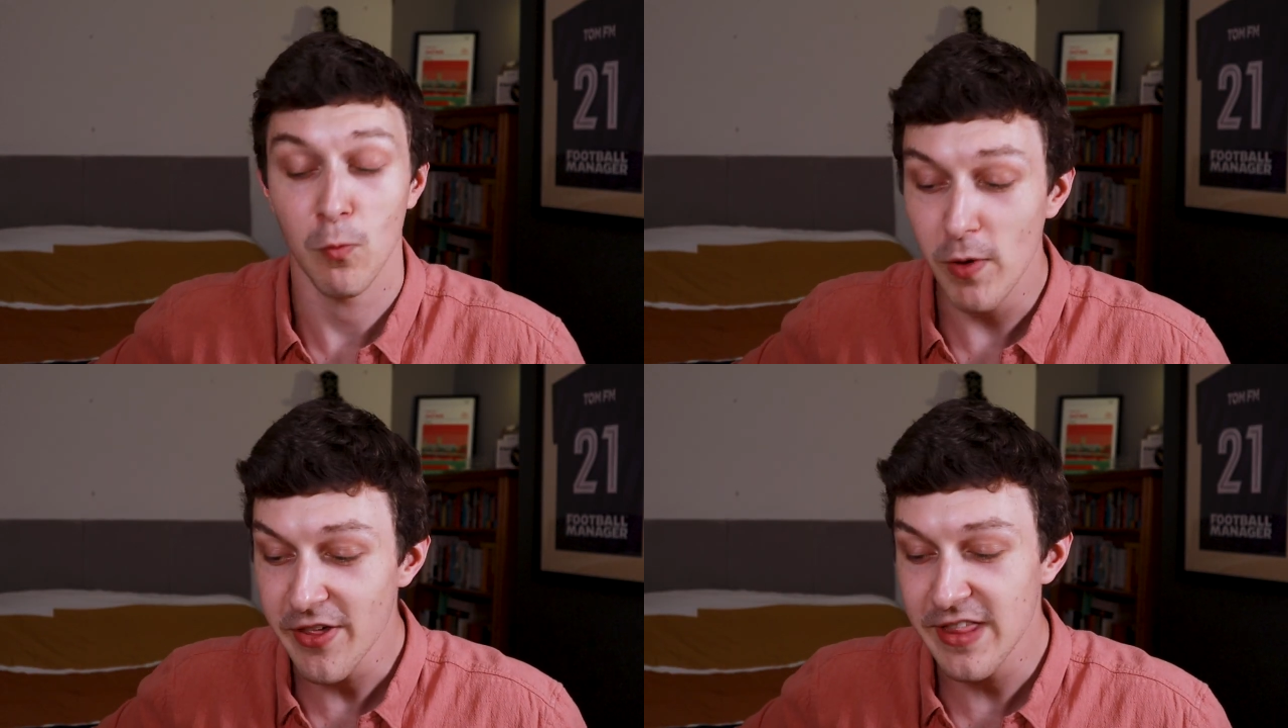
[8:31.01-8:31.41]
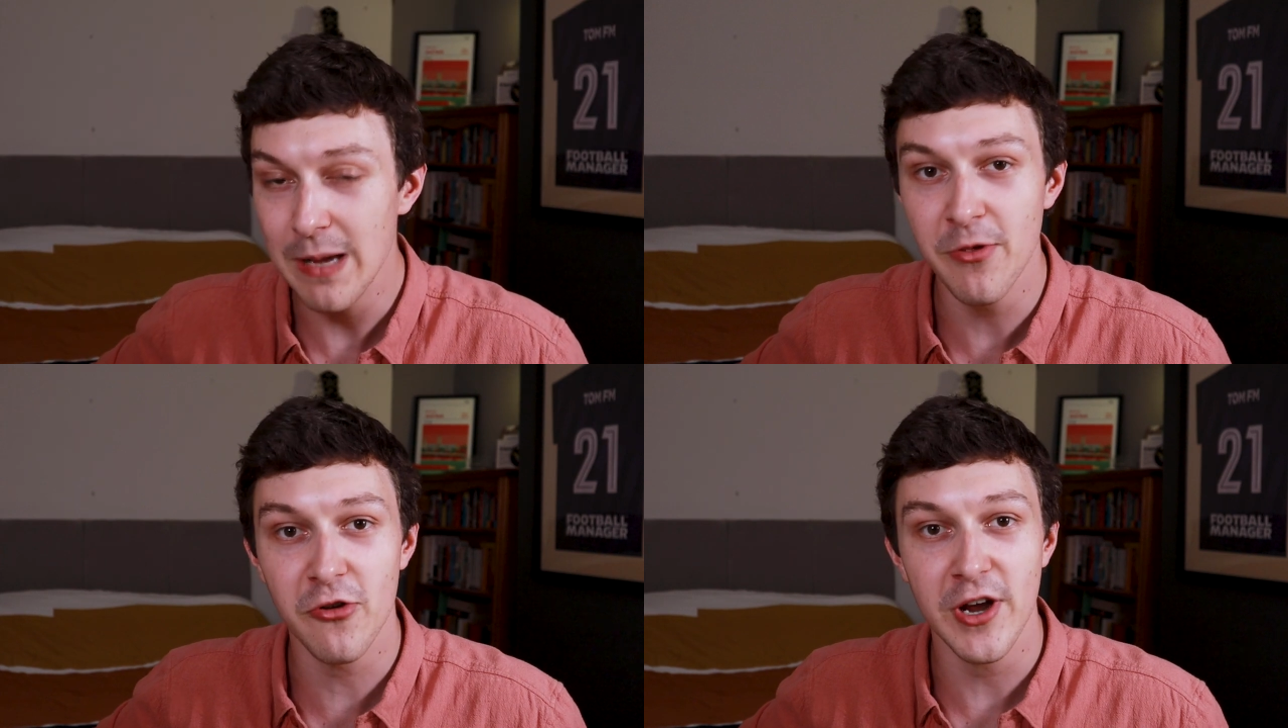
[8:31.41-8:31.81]
West
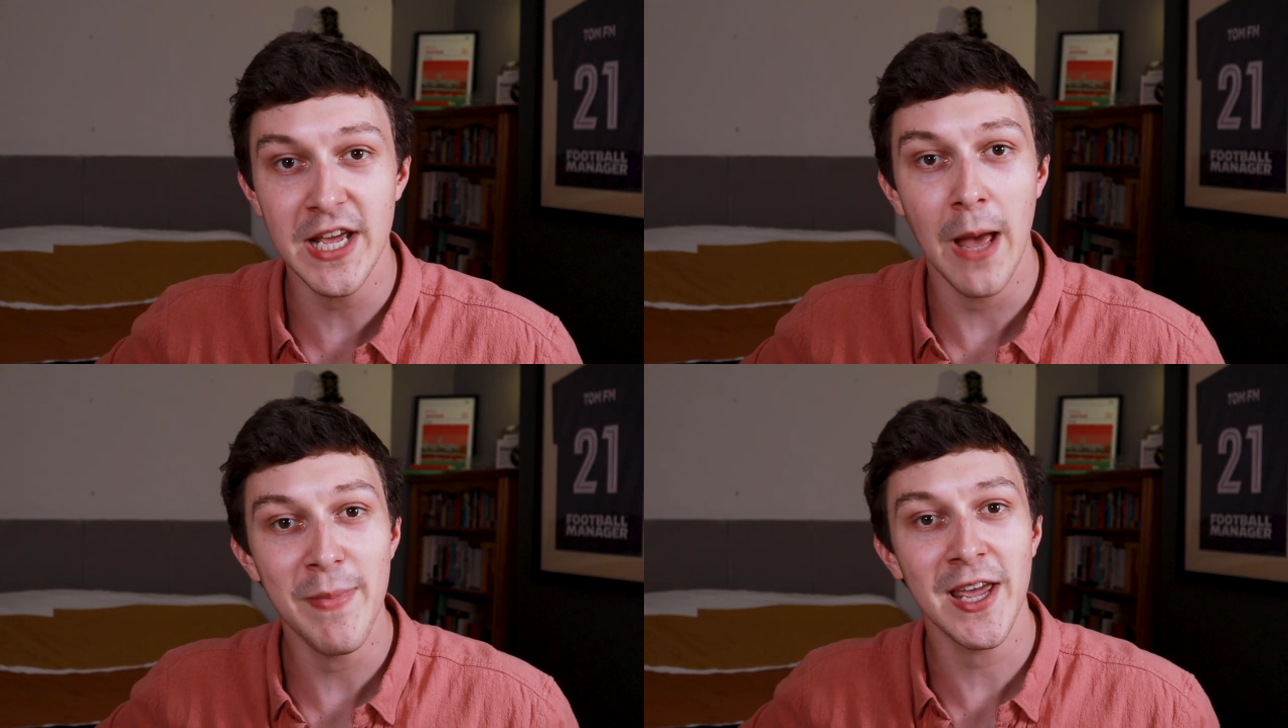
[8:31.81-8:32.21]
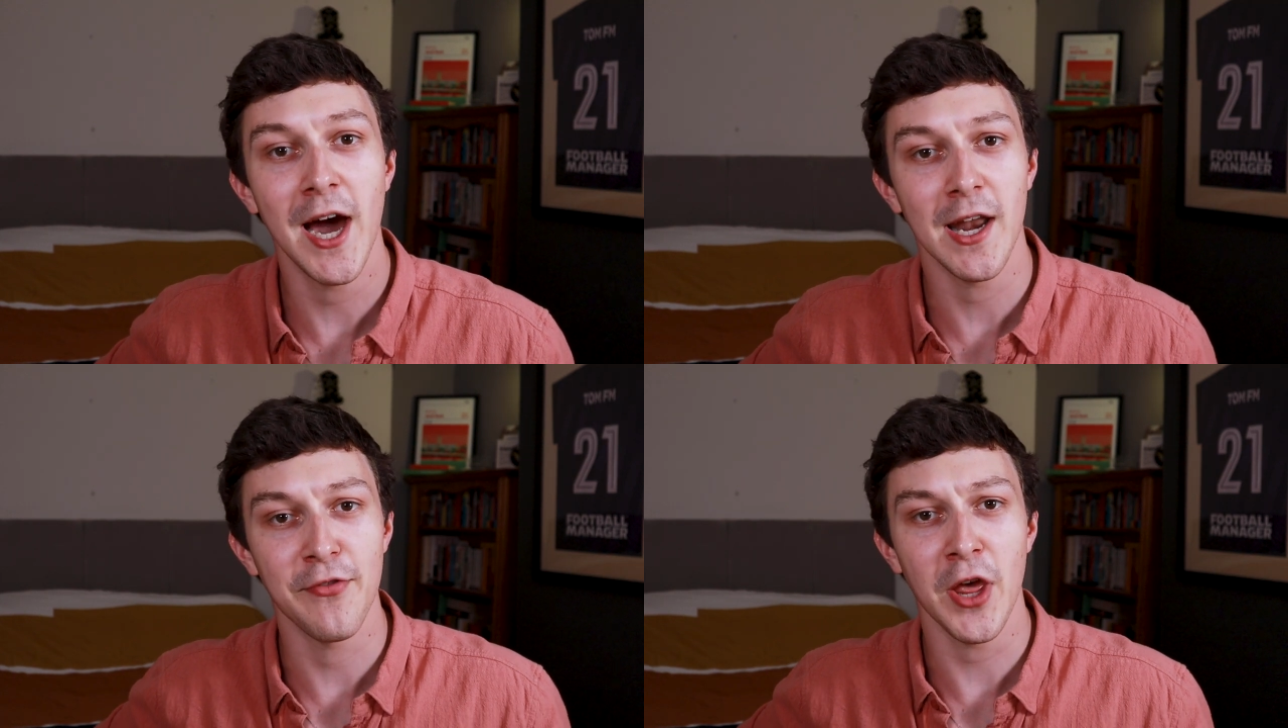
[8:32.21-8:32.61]
Ham striker
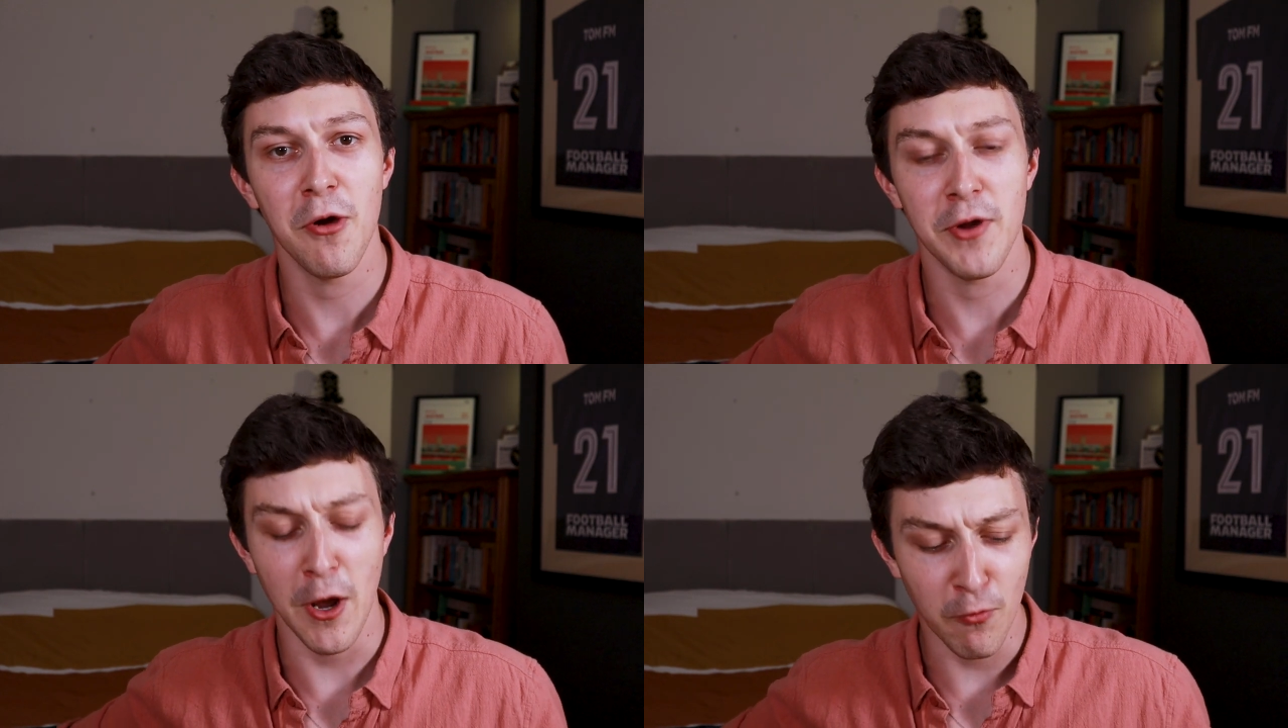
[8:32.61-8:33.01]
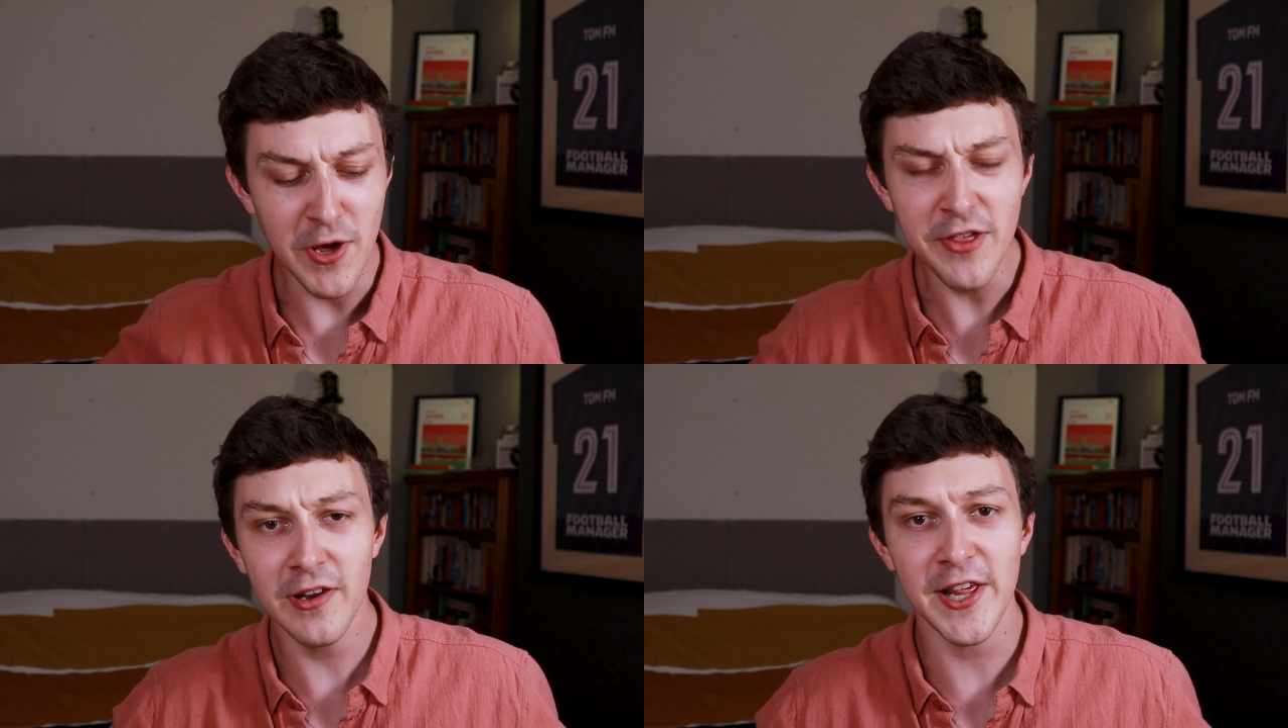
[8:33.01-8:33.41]
Michail Antonio
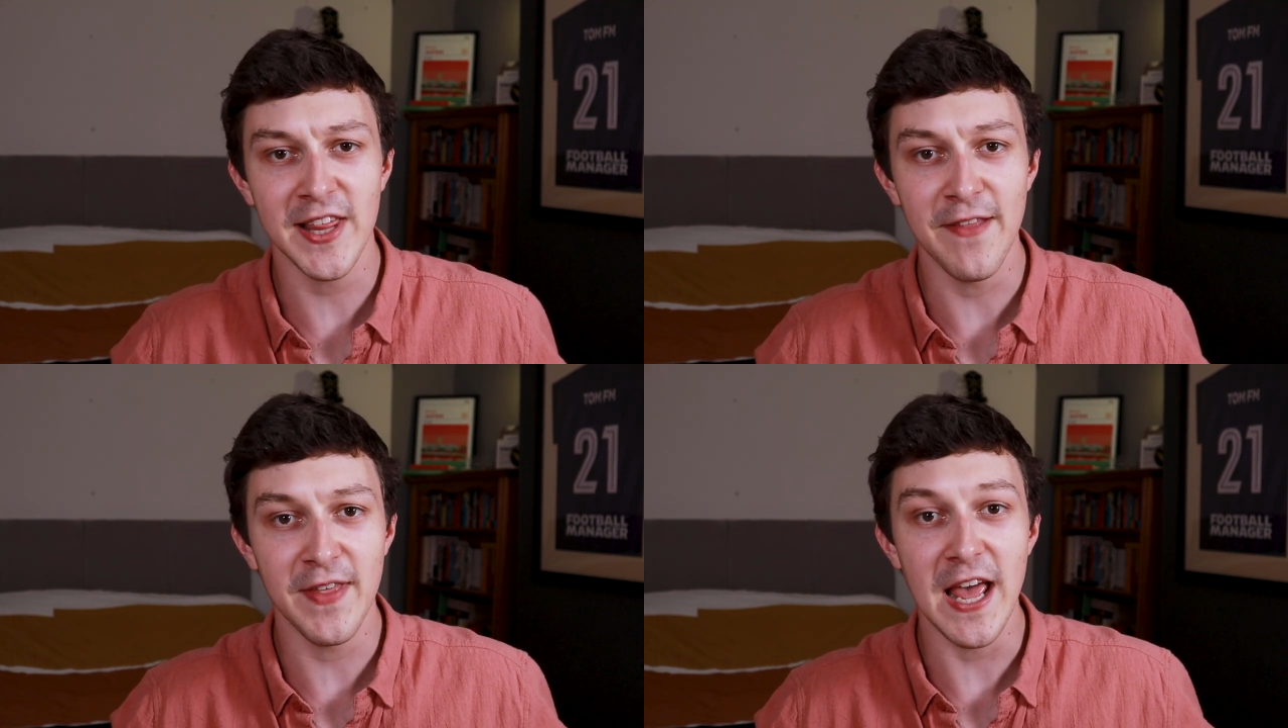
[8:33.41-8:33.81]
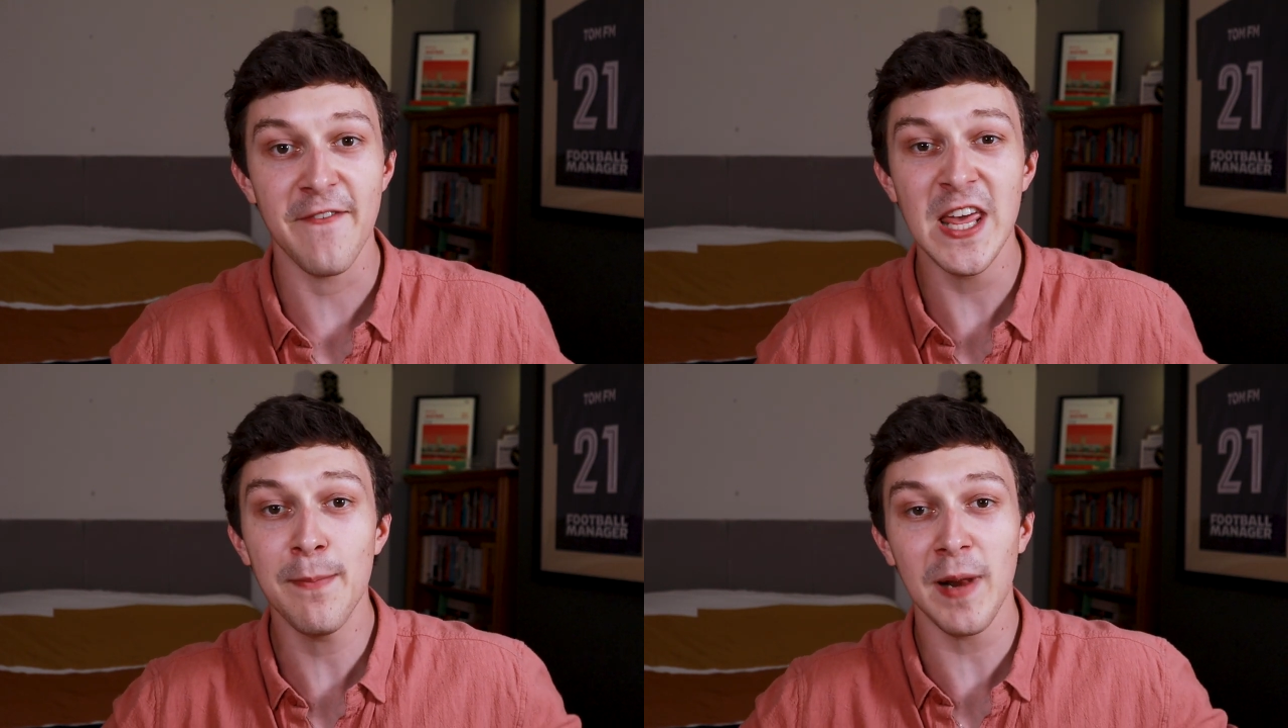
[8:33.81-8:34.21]
recently said that
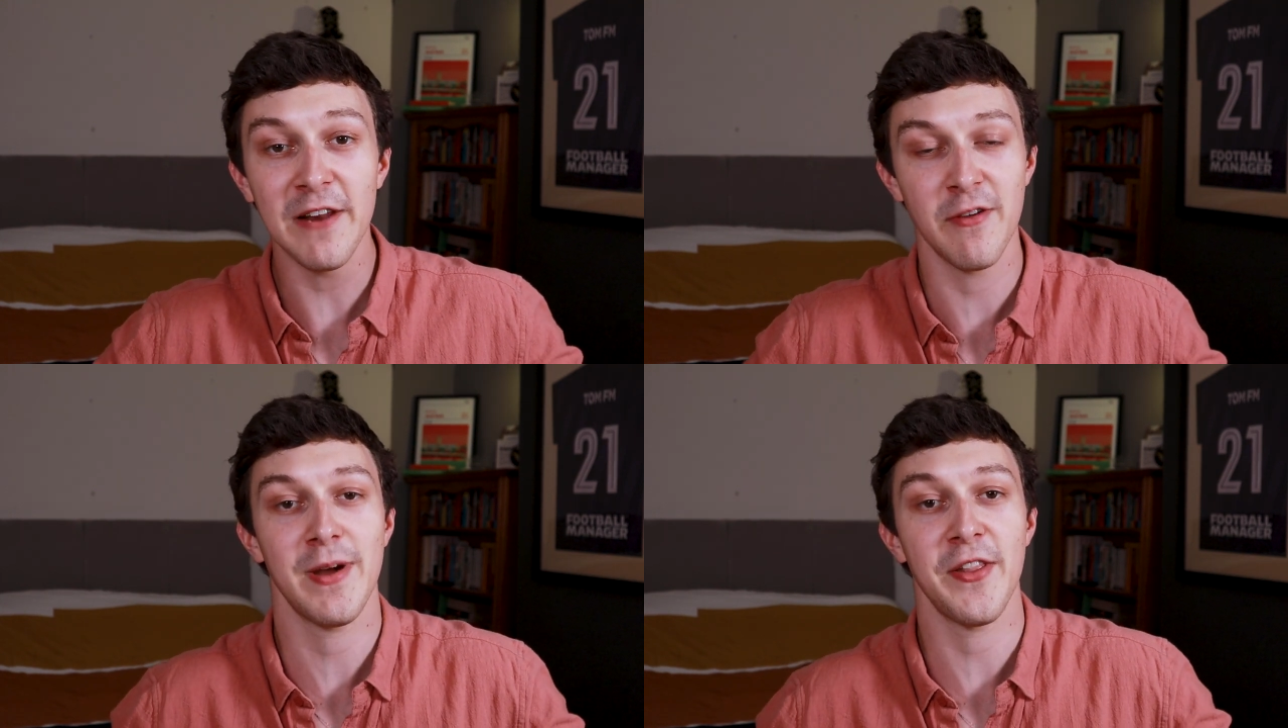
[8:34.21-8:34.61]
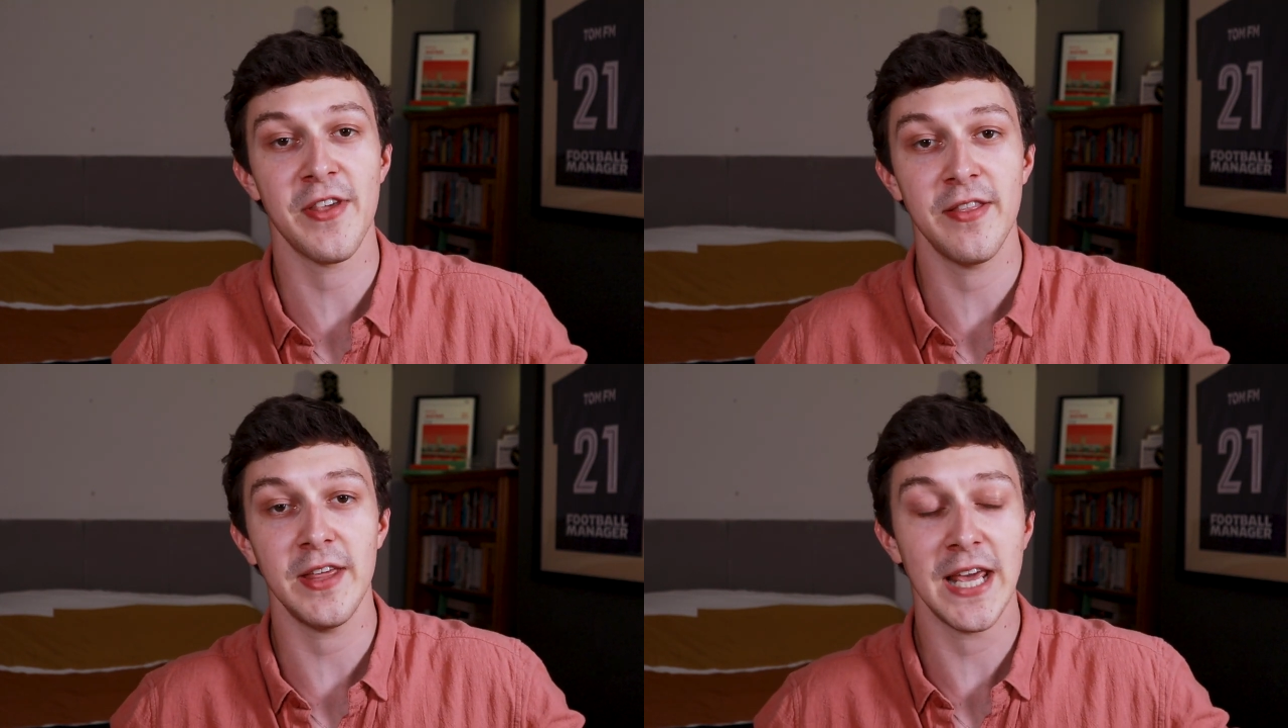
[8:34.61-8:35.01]
if he played for Man
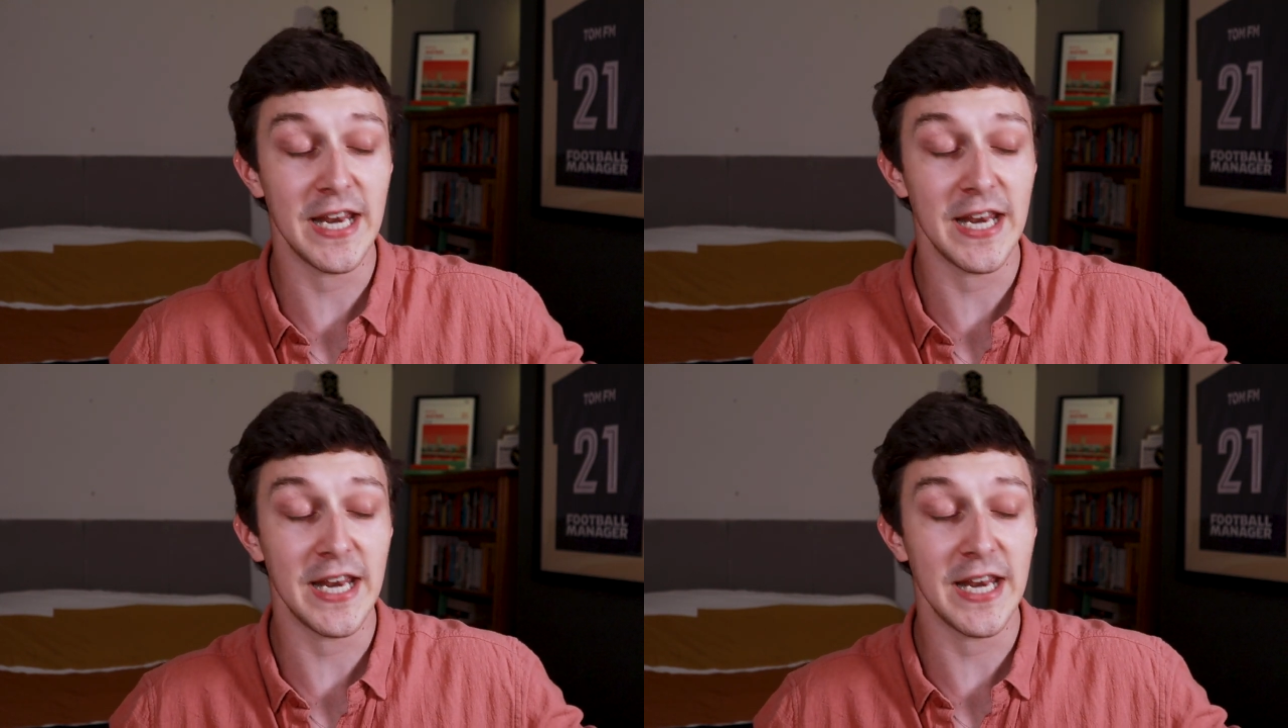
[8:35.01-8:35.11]
City,